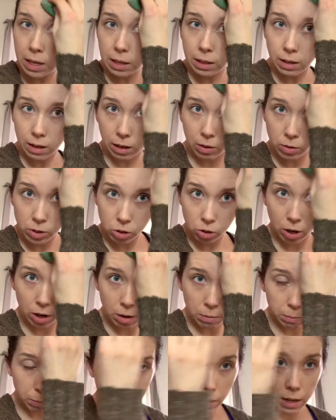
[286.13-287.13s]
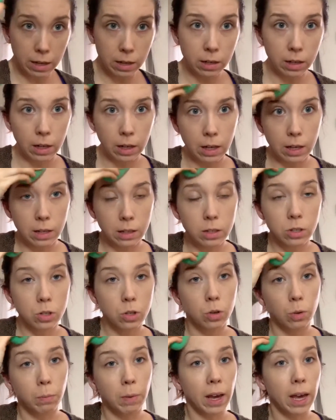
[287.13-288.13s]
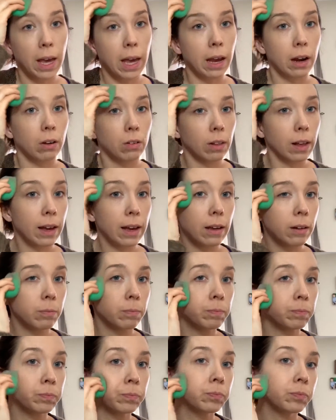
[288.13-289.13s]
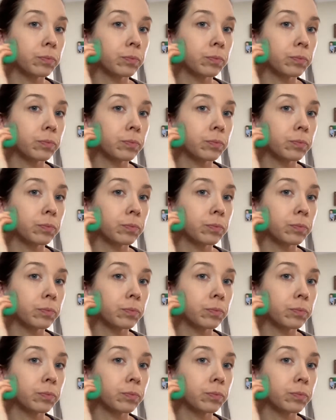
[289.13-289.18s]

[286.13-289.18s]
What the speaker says: And then I always try to blend it into my hairline,